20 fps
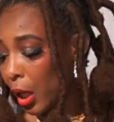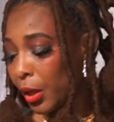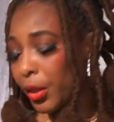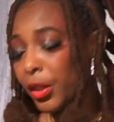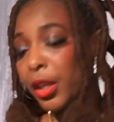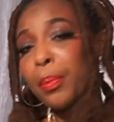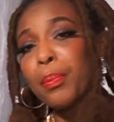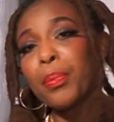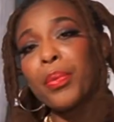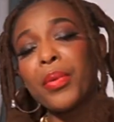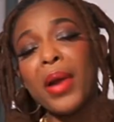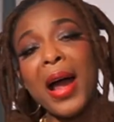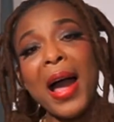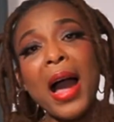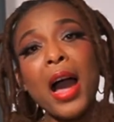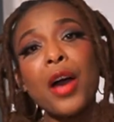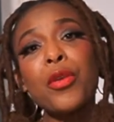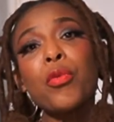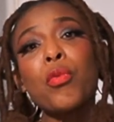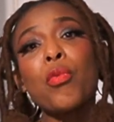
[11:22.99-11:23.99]
The
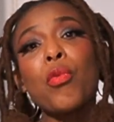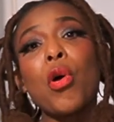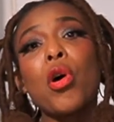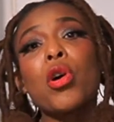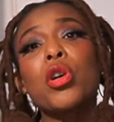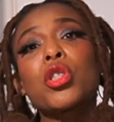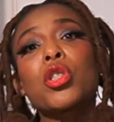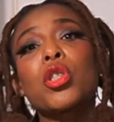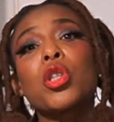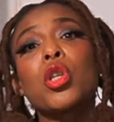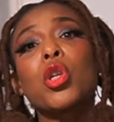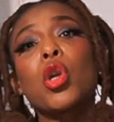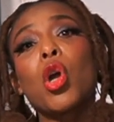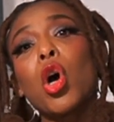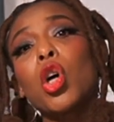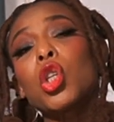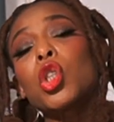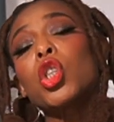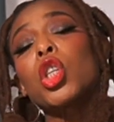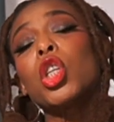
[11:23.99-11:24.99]
brand was
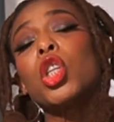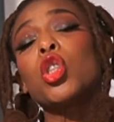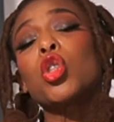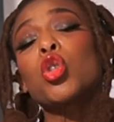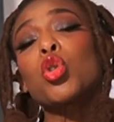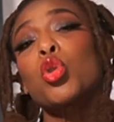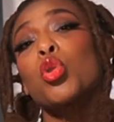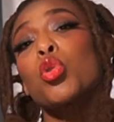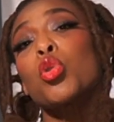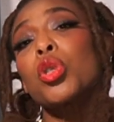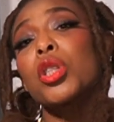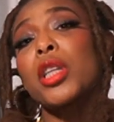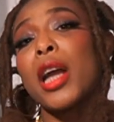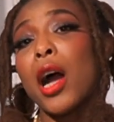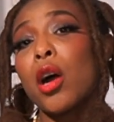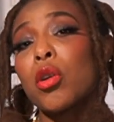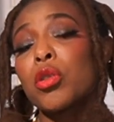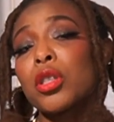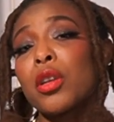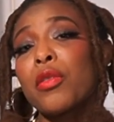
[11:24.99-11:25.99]
launched in
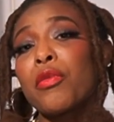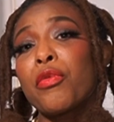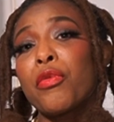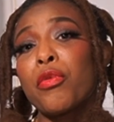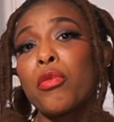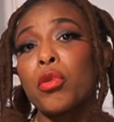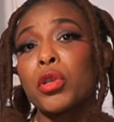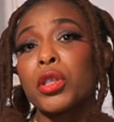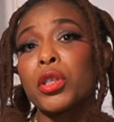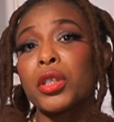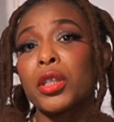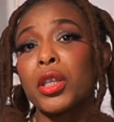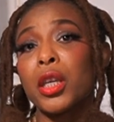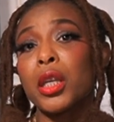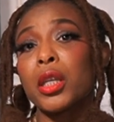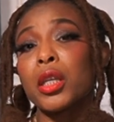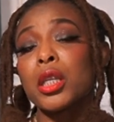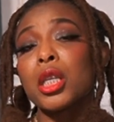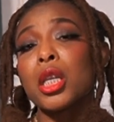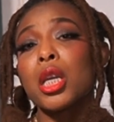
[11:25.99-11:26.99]

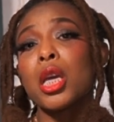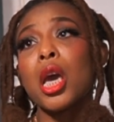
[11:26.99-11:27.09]
2014,